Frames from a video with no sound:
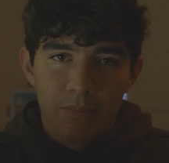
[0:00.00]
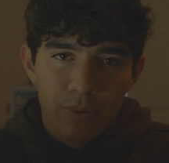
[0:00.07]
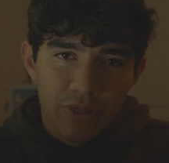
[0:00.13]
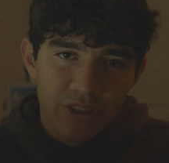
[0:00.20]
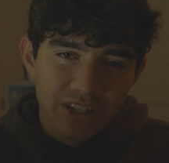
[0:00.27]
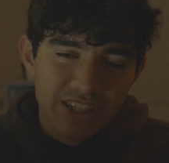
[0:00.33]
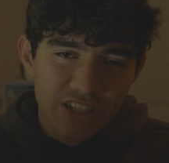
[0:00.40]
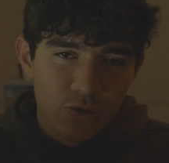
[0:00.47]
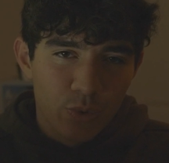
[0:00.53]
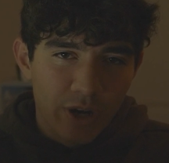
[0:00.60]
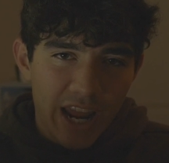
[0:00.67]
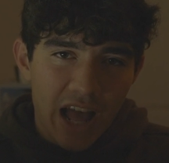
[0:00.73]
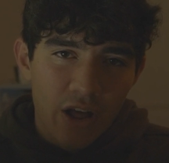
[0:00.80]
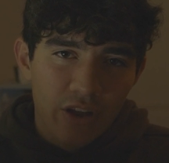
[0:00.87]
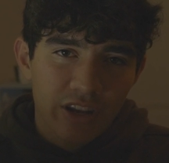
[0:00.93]
But this is
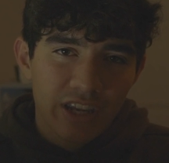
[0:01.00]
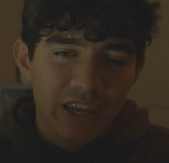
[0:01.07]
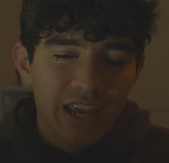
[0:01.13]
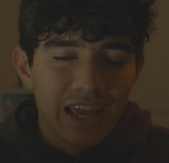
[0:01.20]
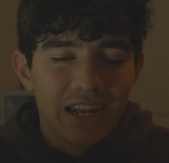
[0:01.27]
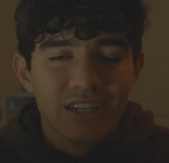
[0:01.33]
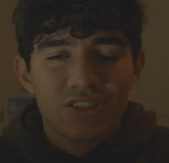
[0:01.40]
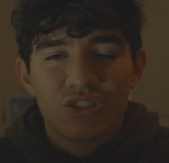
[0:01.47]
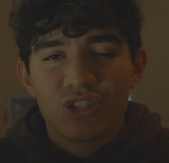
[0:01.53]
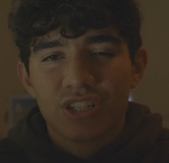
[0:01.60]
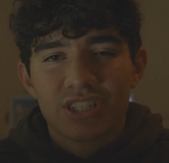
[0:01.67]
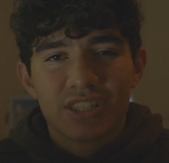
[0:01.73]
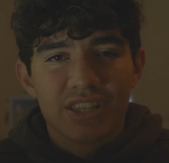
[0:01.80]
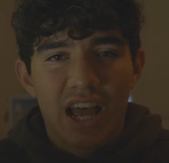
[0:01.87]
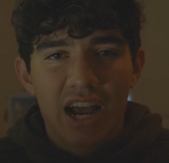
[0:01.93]
reality and it's
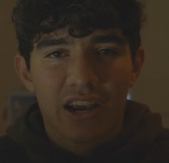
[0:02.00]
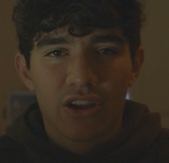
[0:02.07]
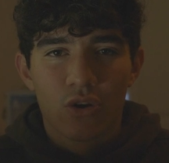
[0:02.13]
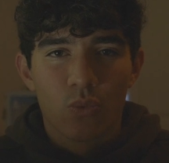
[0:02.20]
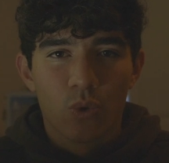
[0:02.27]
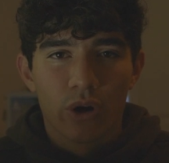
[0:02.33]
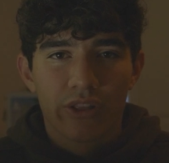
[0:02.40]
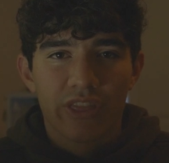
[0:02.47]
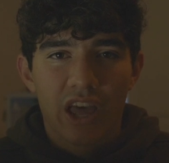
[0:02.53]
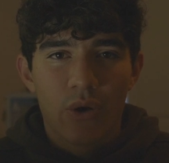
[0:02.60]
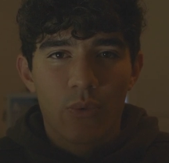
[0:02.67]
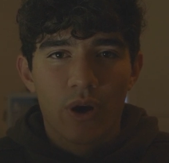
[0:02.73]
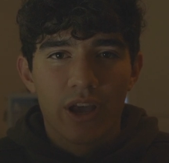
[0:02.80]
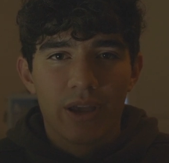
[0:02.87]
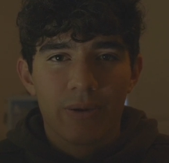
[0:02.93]
just not going to work that way.